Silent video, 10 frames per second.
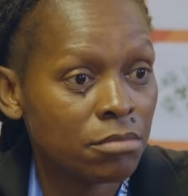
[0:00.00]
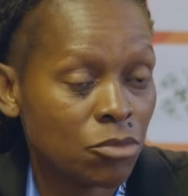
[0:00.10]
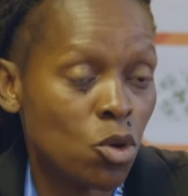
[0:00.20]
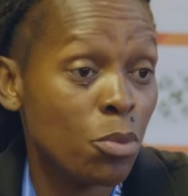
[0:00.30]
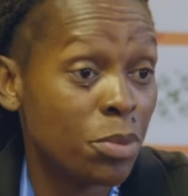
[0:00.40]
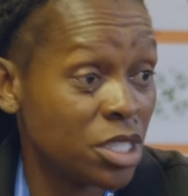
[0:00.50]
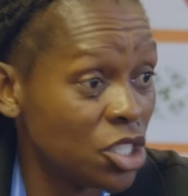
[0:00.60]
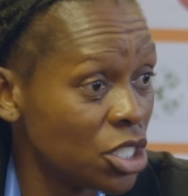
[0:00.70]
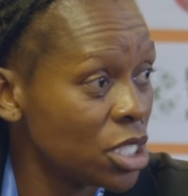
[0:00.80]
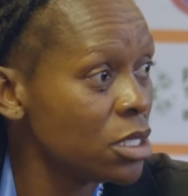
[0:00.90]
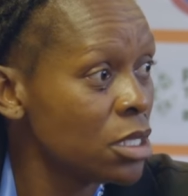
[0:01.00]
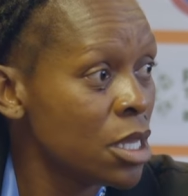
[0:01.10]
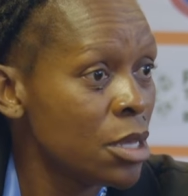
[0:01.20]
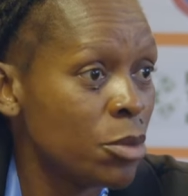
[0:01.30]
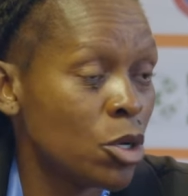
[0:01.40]
competition
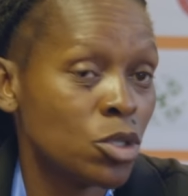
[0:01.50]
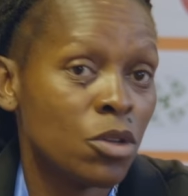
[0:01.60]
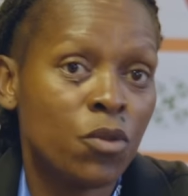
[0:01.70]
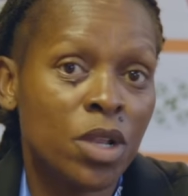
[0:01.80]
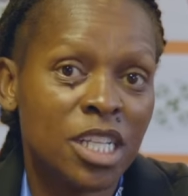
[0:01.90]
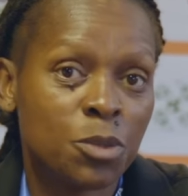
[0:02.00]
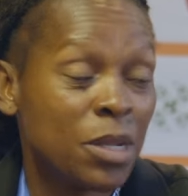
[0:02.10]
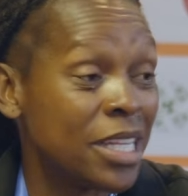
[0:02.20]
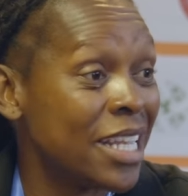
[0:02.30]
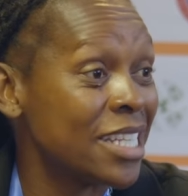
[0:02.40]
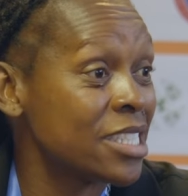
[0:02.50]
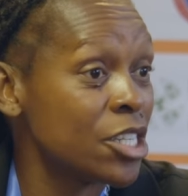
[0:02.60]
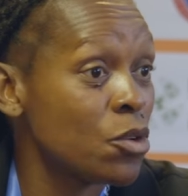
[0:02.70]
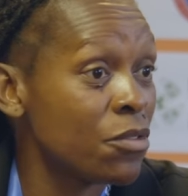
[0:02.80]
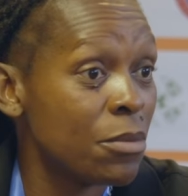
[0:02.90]
because of we last played last
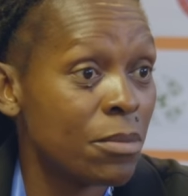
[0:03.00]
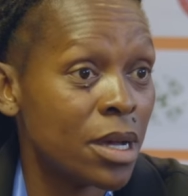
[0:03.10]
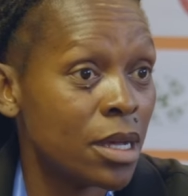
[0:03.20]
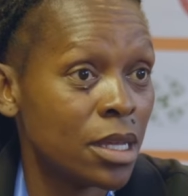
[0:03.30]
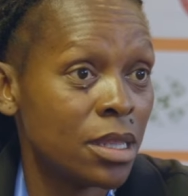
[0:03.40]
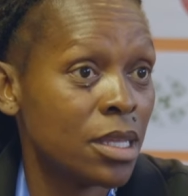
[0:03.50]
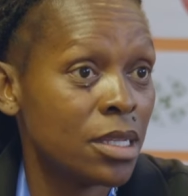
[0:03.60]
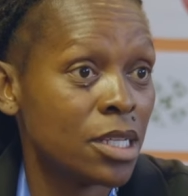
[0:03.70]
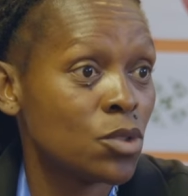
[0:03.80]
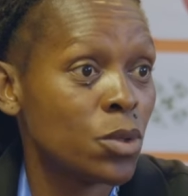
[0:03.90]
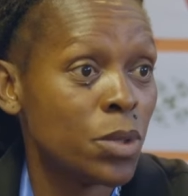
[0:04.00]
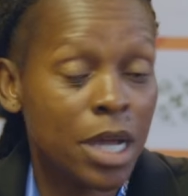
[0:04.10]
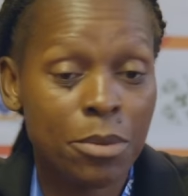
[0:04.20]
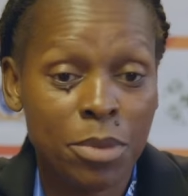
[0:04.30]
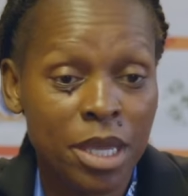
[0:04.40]
year November, and then that's when we
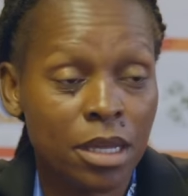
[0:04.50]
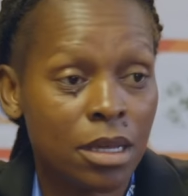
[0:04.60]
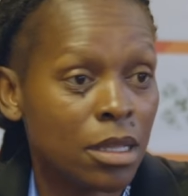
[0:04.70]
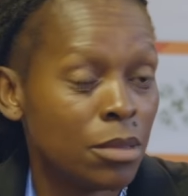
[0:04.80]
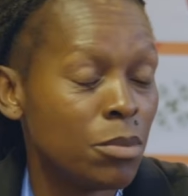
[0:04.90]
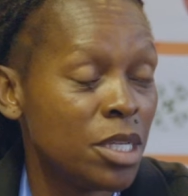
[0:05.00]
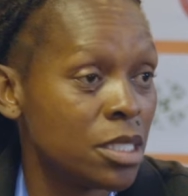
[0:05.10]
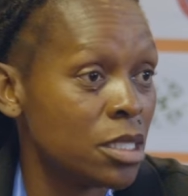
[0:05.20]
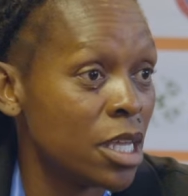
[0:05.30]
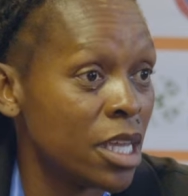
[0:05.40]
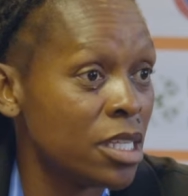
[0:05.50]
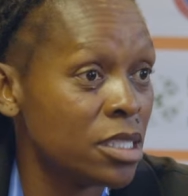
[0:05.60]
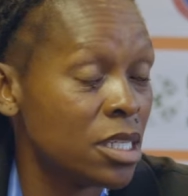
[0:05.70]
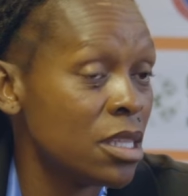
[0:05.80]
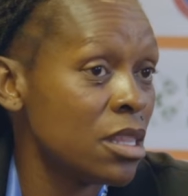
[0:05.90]
come back and meet in the
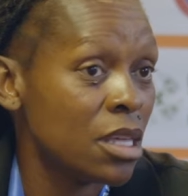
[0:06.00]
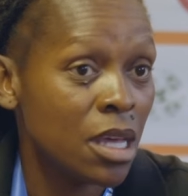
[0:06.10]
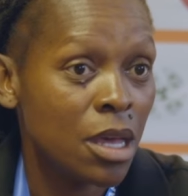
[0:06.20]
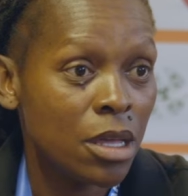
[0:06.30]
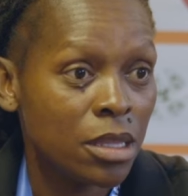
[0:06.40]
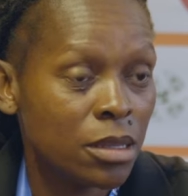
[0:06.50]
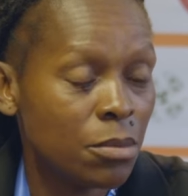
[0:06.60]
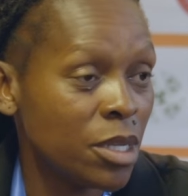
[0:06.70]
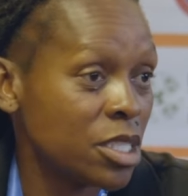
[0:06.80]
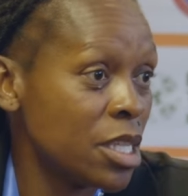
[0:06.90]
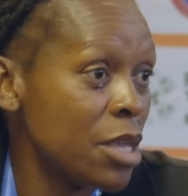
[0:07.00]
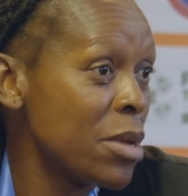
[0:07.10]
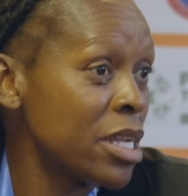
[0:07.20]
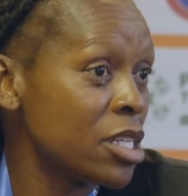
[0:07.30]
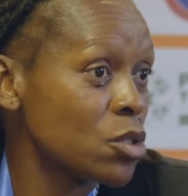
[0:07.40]
18th match day
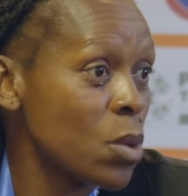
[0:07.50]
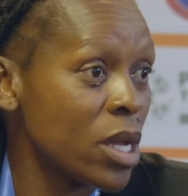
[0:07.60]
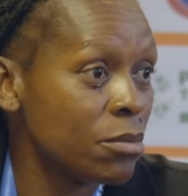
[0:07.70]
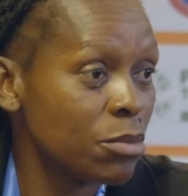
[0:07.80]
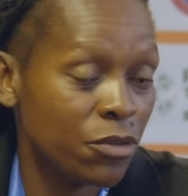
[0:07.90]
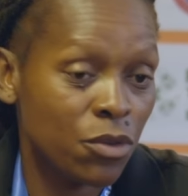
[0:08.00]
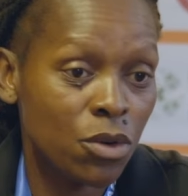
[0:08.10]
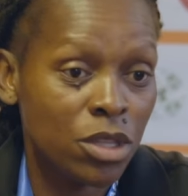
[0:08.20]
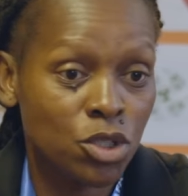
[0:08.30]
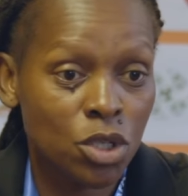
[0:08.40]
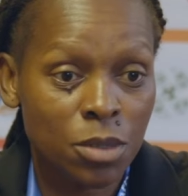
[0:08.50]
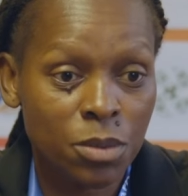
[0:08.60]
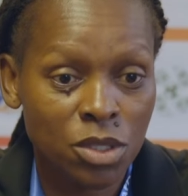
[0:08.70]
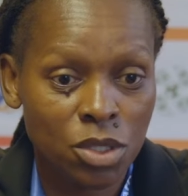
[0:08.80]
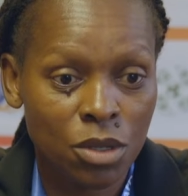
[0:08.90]
-1 before the
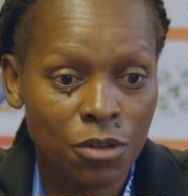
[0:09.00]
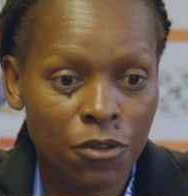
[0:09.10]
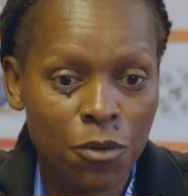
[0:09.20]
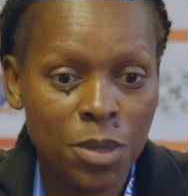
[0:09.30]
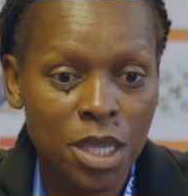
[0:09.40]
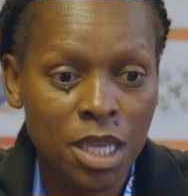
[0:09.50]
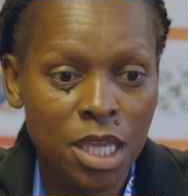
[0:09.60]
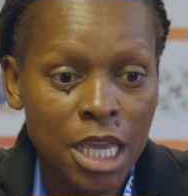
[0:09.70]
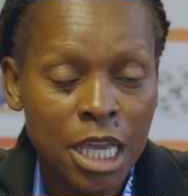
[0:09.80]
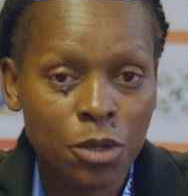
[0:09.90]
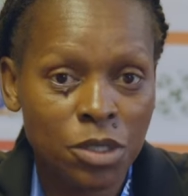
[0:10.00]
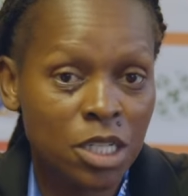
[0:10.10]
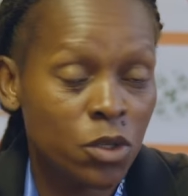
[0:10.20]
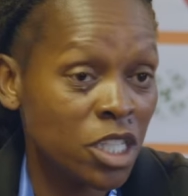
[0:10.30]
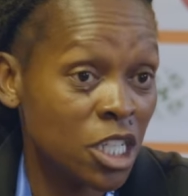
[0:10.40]
tournament. So for me, it was
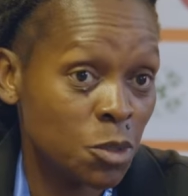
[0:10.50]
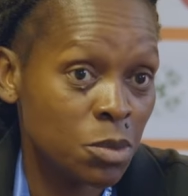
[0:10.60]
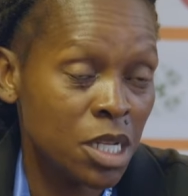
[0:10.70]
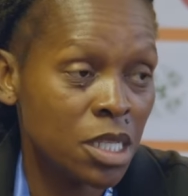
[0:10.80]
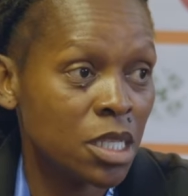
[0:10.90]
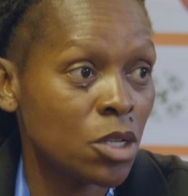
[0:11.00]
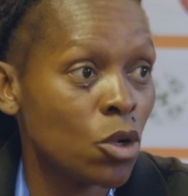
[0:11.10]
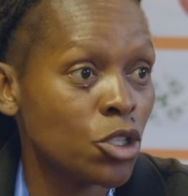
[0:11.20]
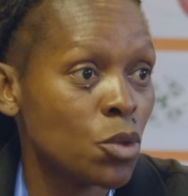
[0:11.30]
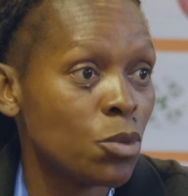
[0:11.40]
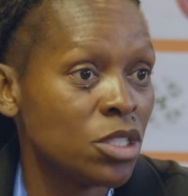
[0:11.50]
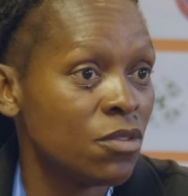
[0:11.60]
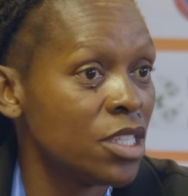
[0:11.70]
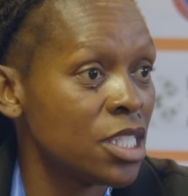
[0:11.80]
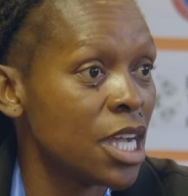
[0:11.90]
a great experience and also
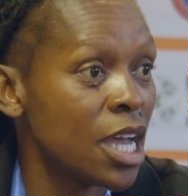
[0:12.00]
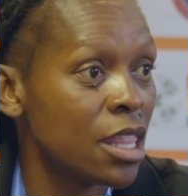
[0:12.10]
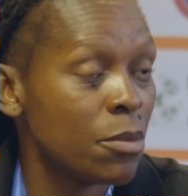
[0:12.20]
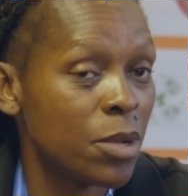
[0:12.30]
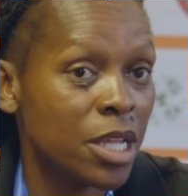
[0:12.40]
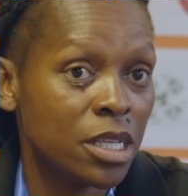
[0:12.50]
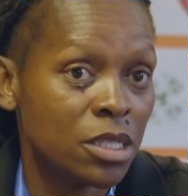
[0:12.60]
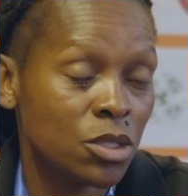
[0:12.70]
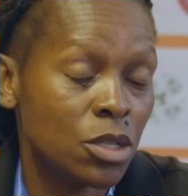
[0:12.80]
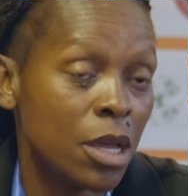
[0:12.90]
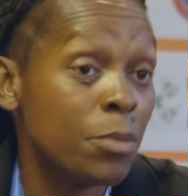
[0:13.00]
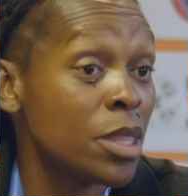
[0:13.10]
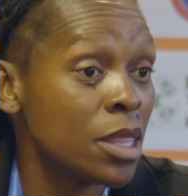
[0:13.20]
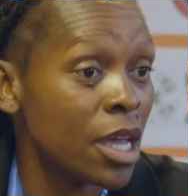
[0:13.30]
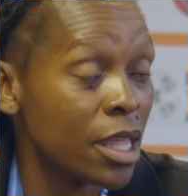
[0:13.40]
motivating other players,
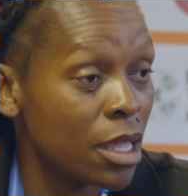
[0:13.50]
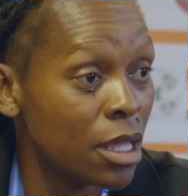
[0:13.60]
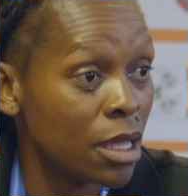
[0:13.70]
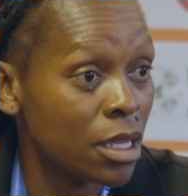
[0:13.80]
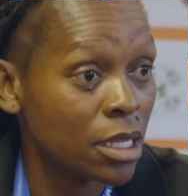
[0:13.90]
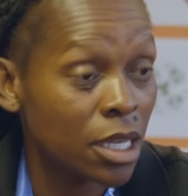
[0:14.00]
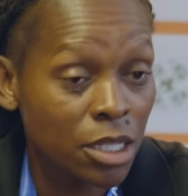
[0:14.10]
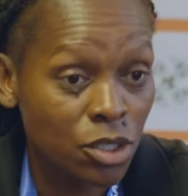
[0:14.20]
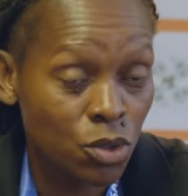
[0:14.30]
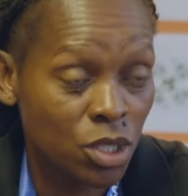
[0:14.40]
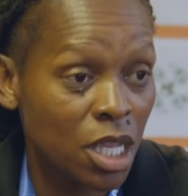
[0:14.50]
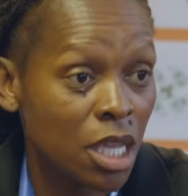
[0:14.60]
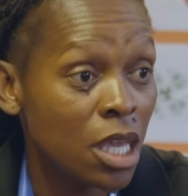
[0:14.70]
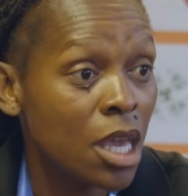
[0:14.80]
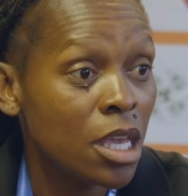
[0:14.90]
the other girls to
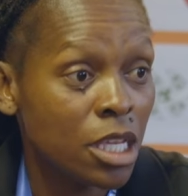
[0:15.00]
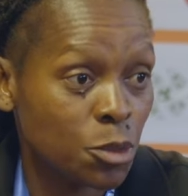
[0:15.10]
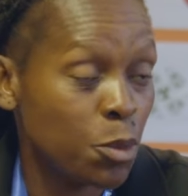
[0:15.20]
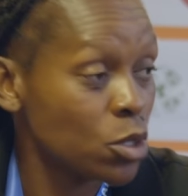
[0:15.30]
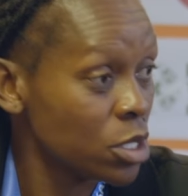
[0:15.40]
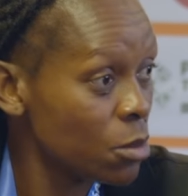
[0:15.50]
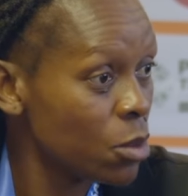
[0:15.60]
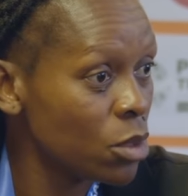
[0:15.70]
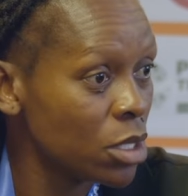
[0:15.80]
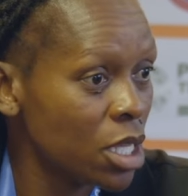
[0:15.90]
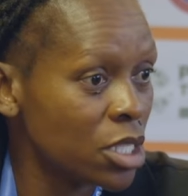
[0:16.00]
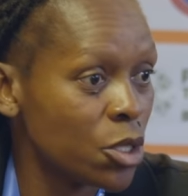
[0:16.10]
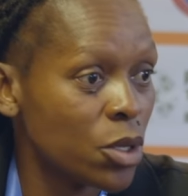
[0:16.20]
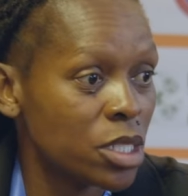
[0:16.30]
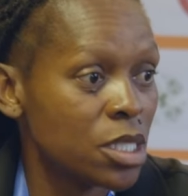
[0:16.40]
say it's possible
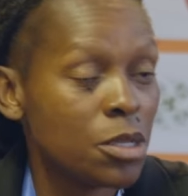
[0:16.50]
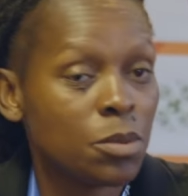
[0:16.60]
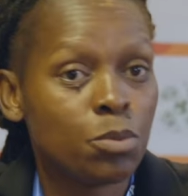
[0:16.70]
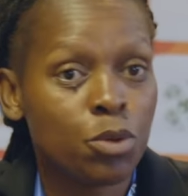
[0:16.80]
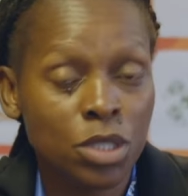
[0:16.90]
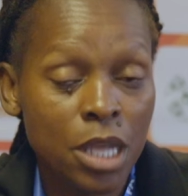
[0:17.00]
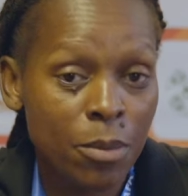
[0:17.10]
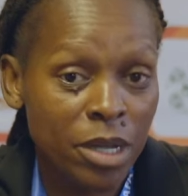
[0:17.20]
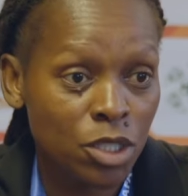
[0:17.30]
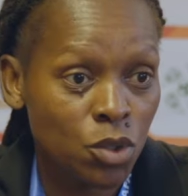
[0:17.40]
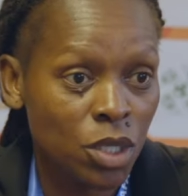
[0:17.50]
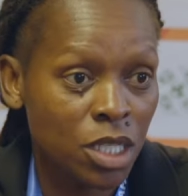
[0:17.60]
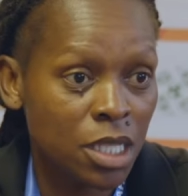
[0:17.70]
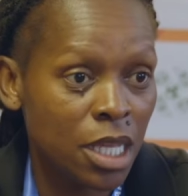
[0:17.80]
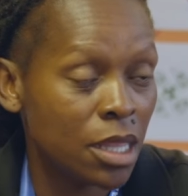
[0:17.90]
as long as they put their mind to
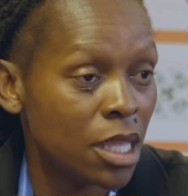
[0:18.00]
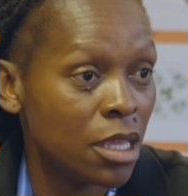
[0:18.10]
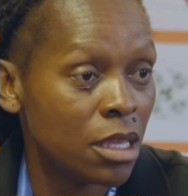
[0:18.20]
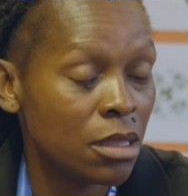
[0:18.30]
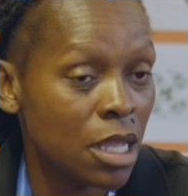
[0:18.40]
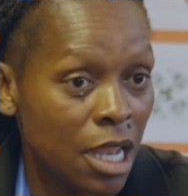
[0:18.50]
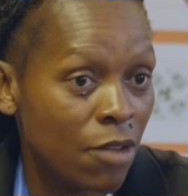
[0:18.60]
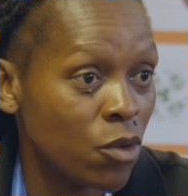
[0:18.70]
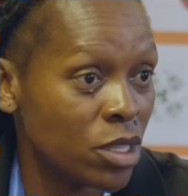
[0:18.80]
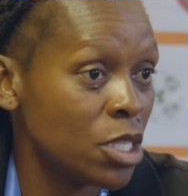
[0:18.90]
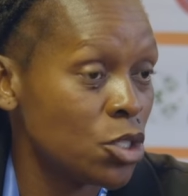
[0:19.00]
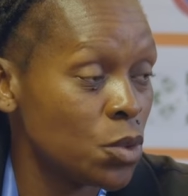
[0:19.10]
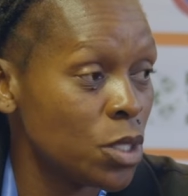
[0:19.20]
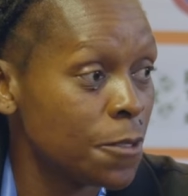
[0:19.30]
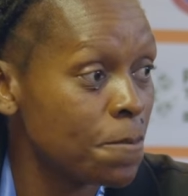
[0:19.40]
it and they love what they're
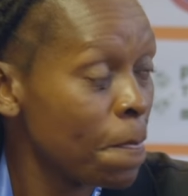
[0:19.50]
doing.